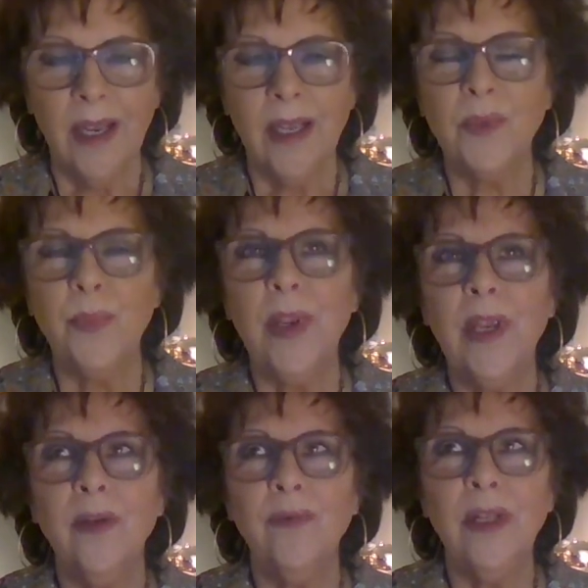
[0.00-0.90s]
is
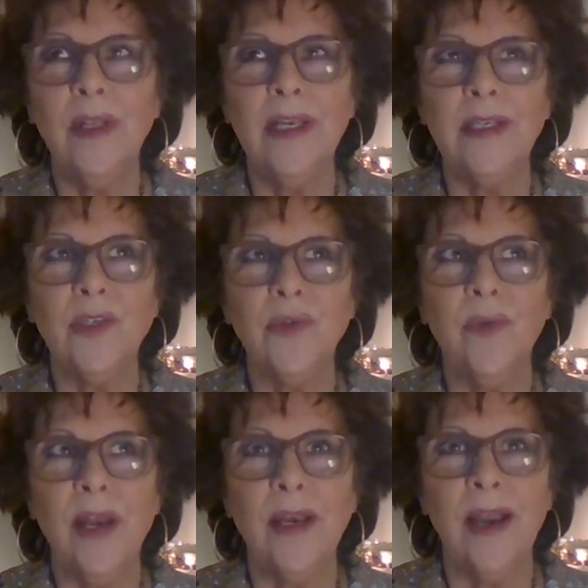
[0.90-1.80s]
being released
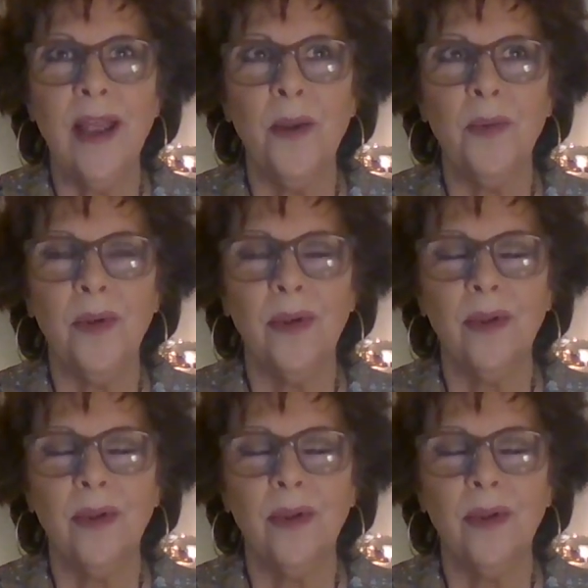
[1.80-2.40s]
right now